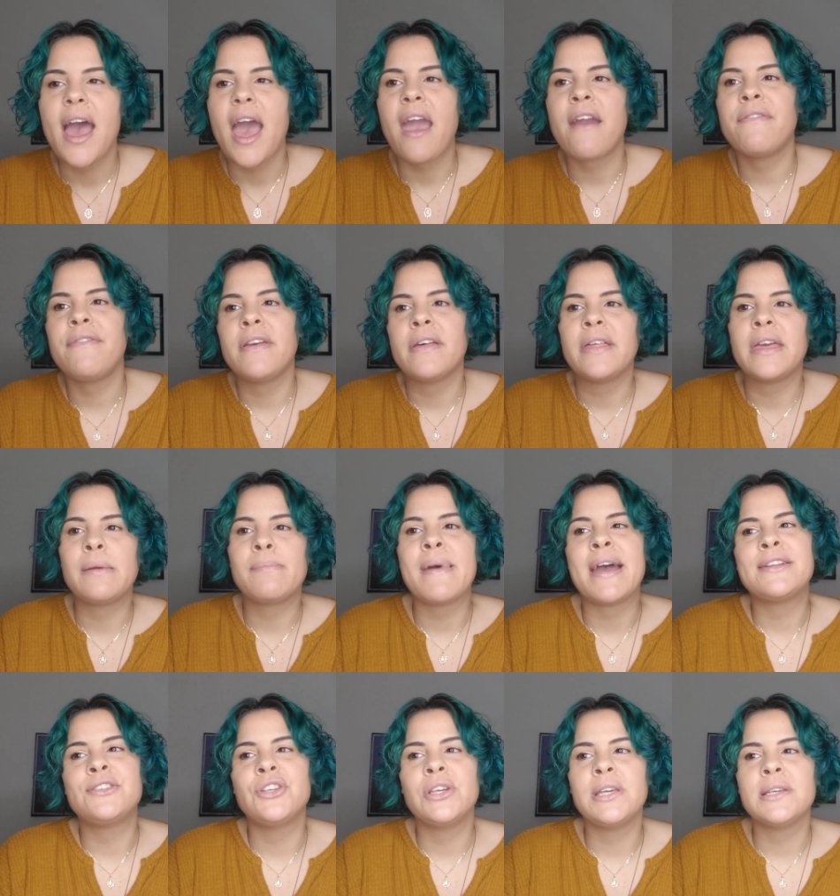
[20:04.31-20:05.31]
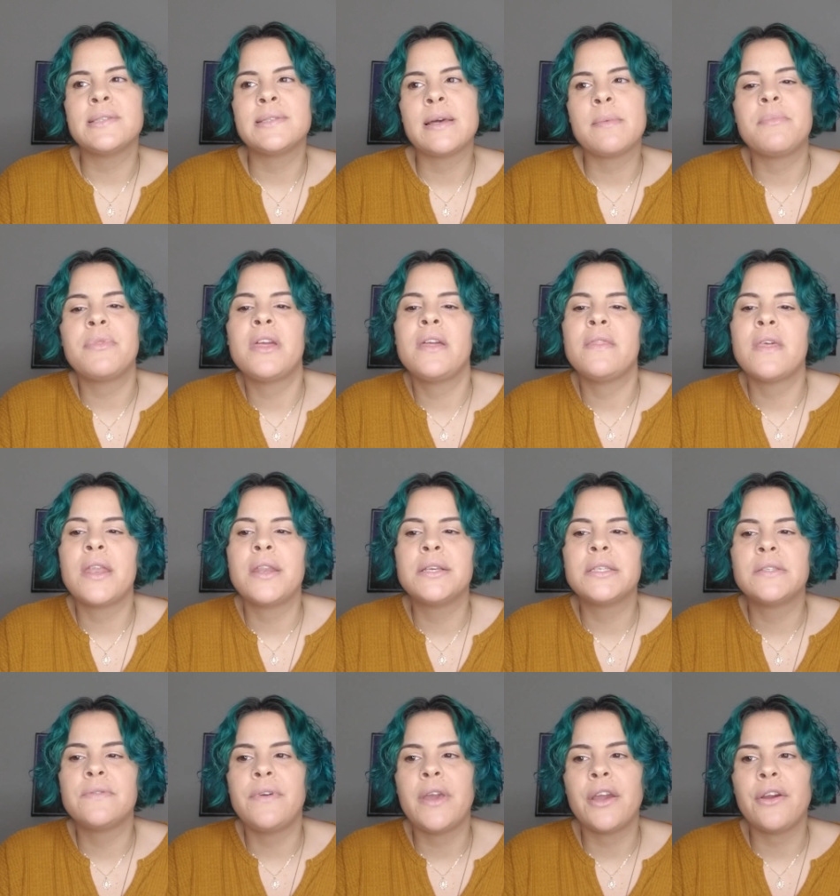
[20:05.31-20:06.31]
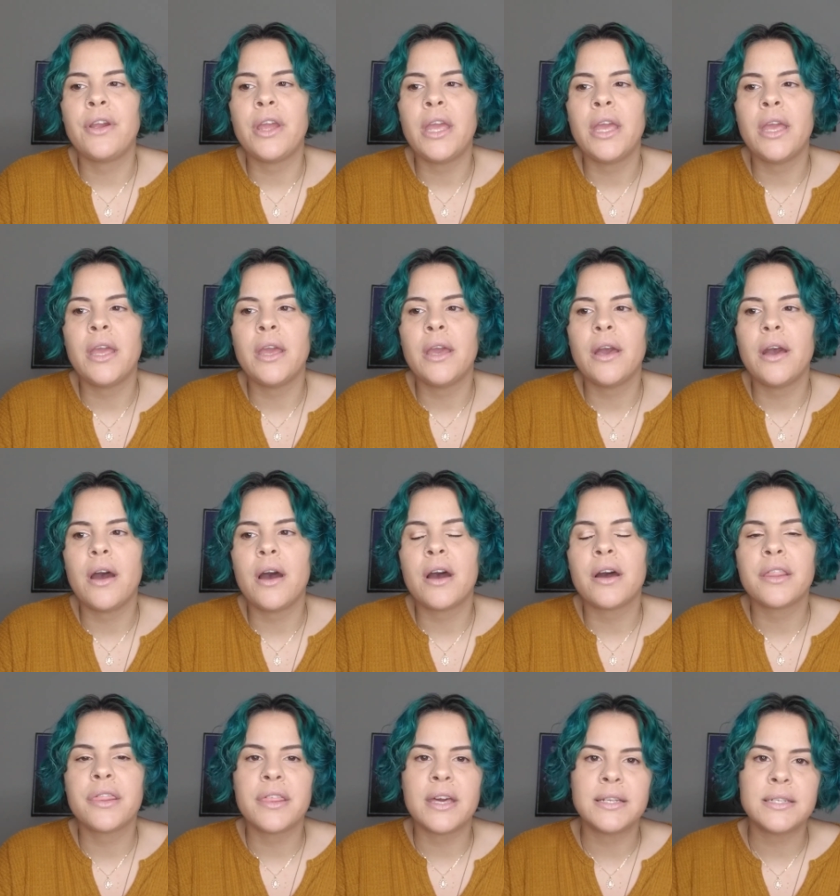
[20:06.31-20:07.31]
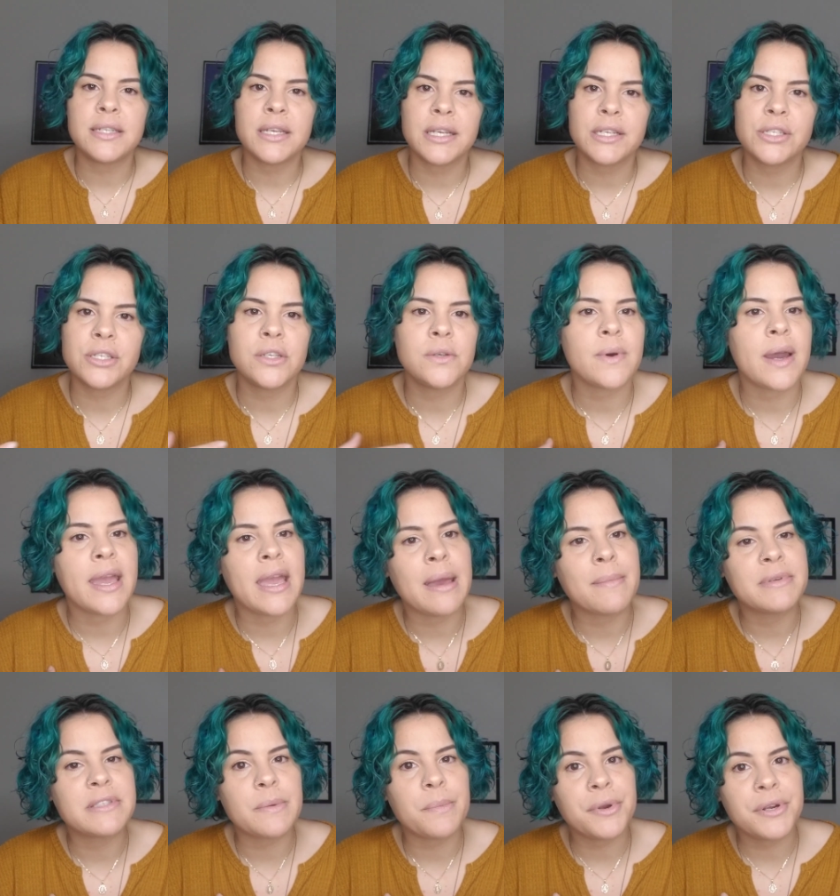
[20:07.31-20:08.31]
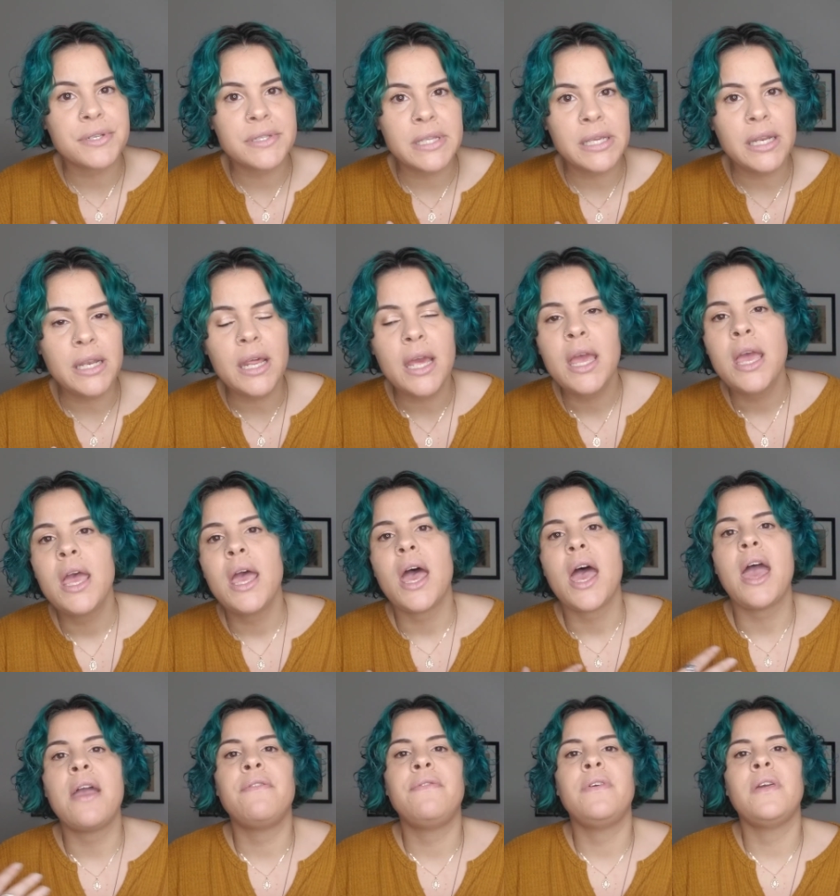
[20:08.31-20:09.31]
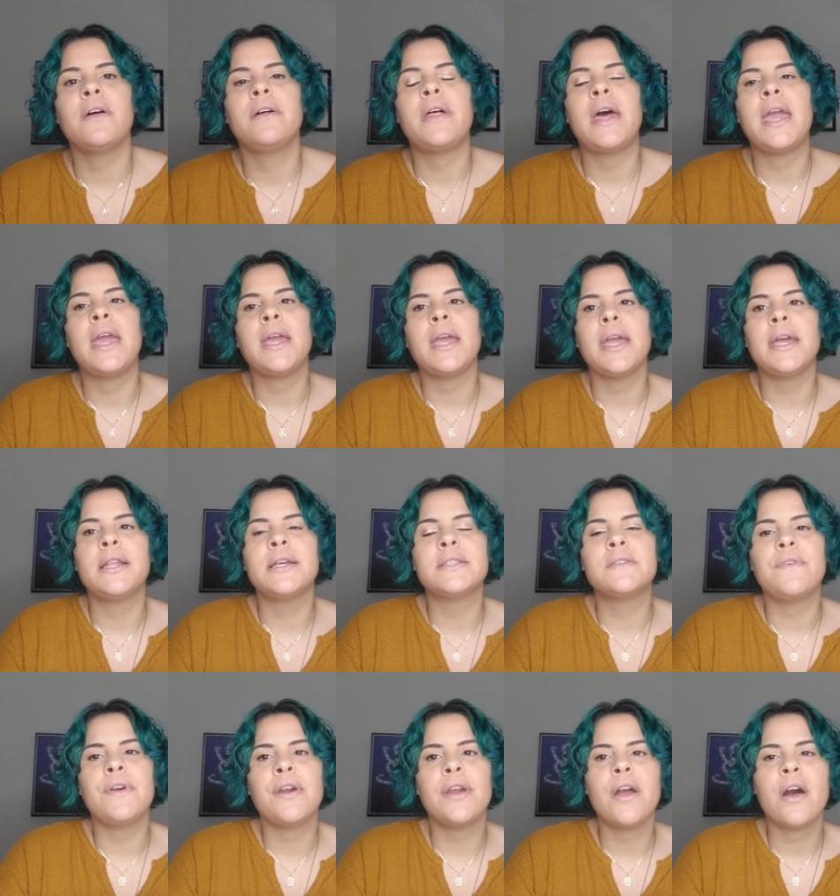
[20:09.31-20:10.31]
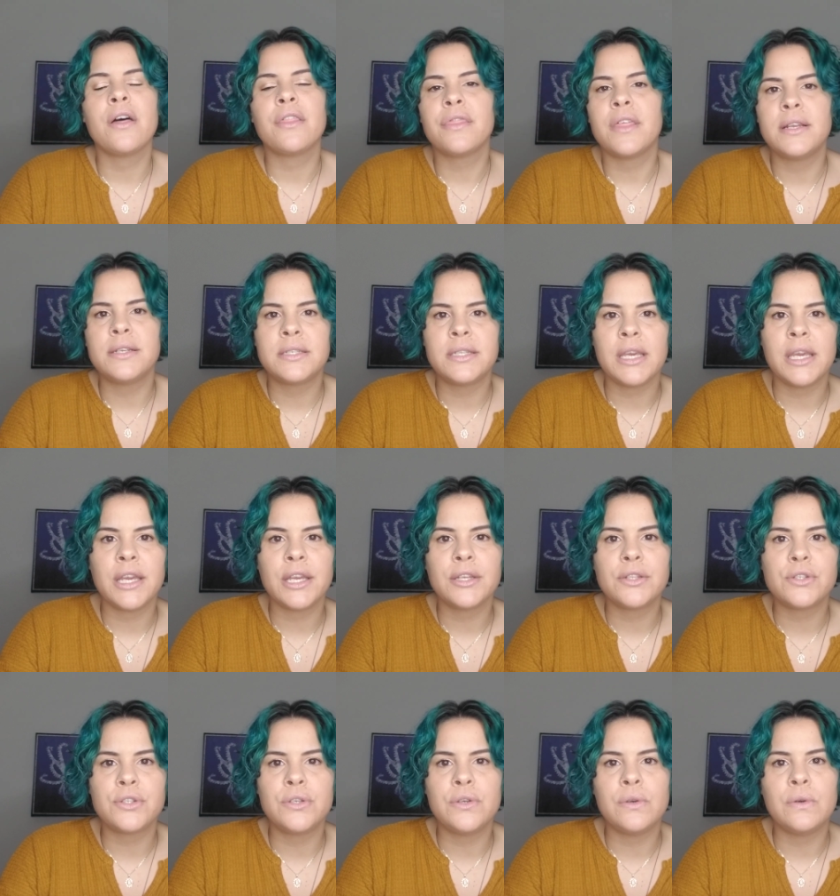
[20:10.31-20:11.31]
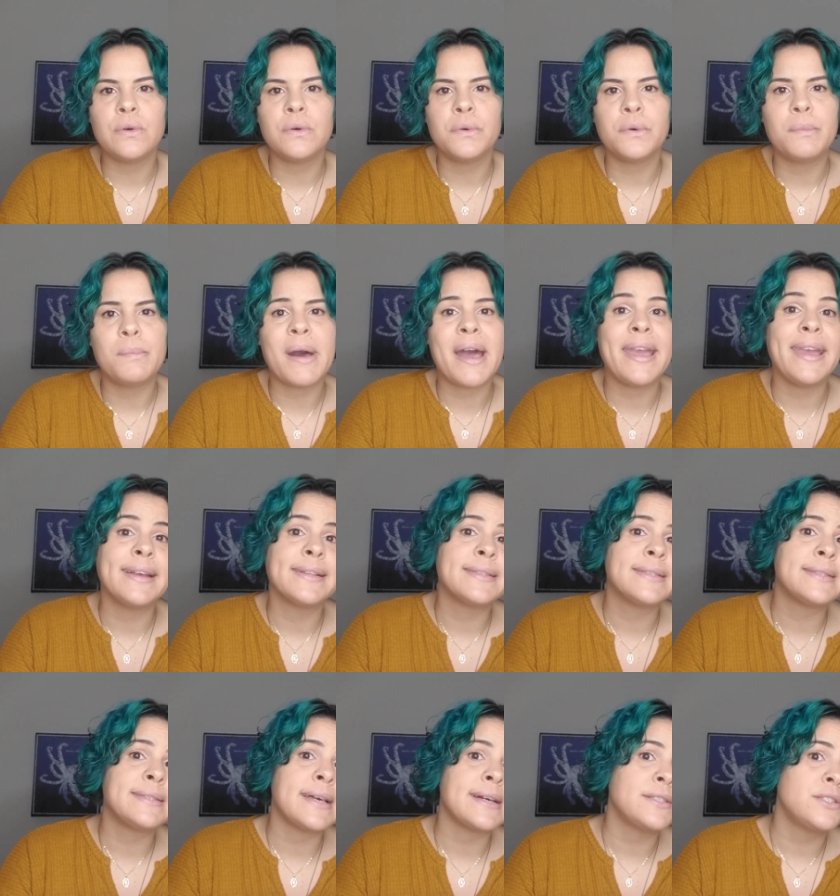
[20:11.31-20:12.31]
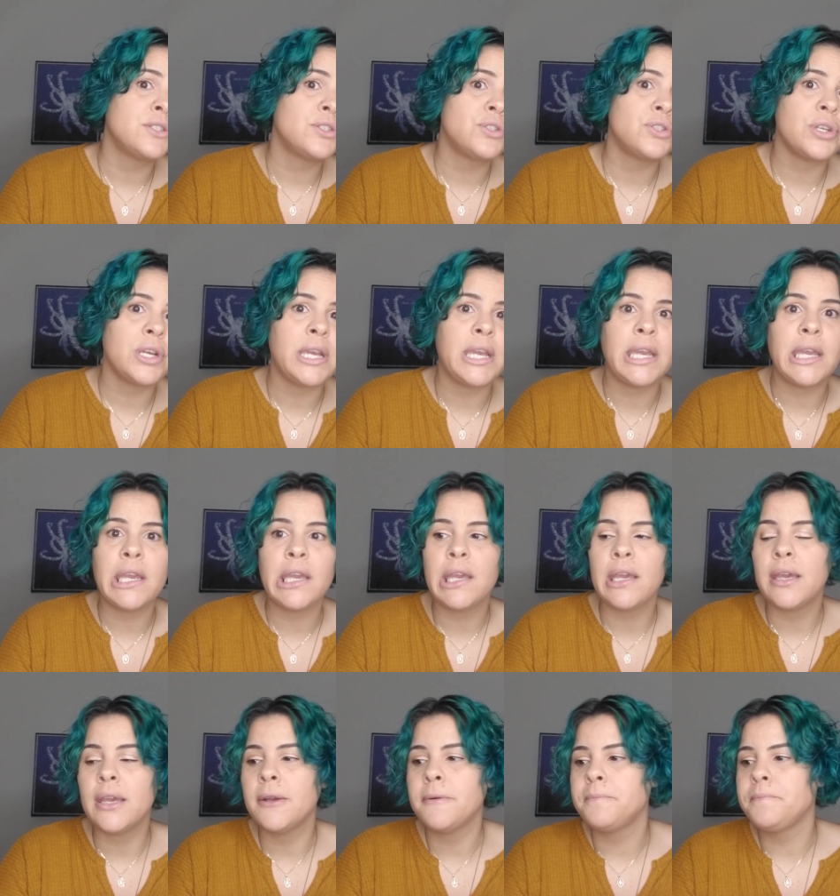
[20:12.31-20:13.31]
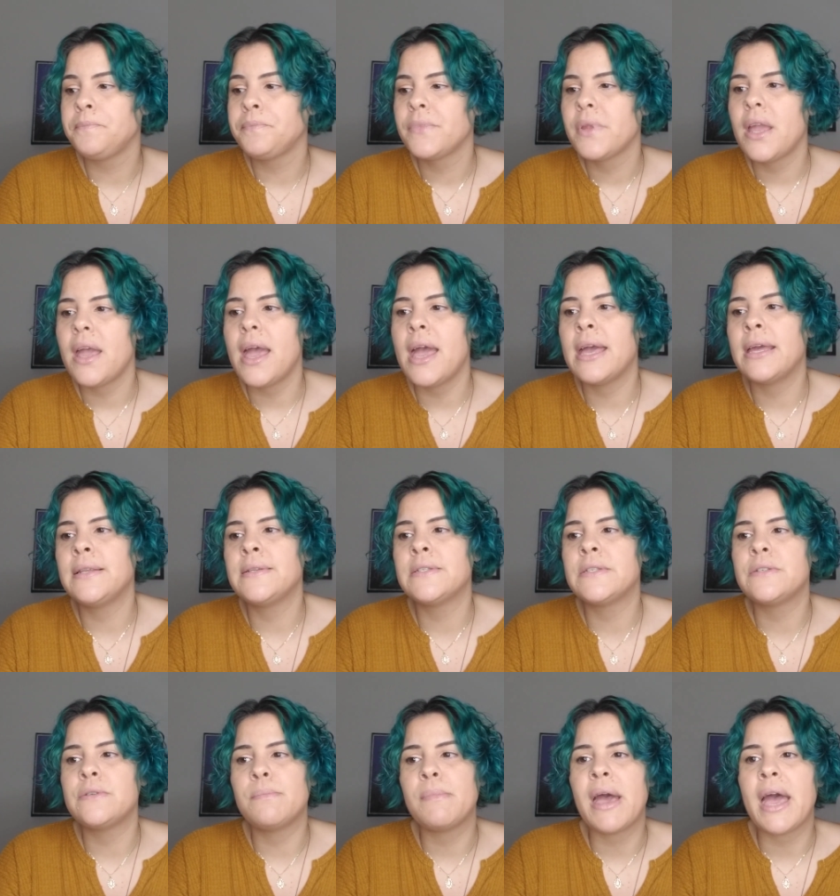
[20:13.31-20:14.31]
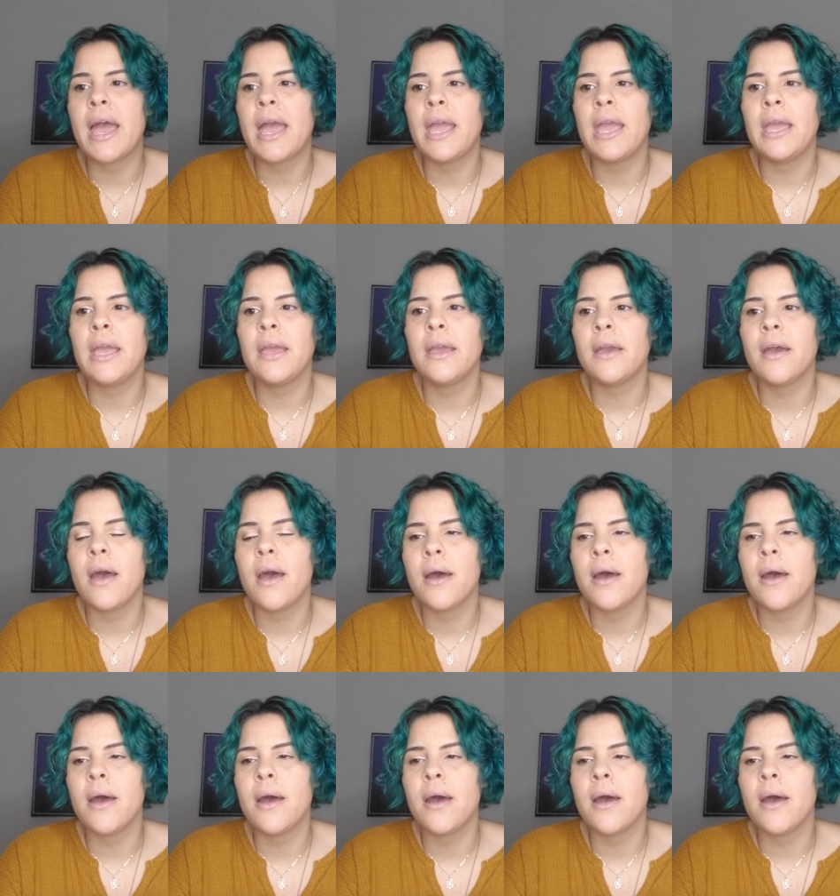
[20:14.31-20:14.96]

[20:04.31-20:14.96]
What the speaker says: I feel like magic is something that is very authentic to who I am as a person. I feel like it is very authentic to my ancestry and my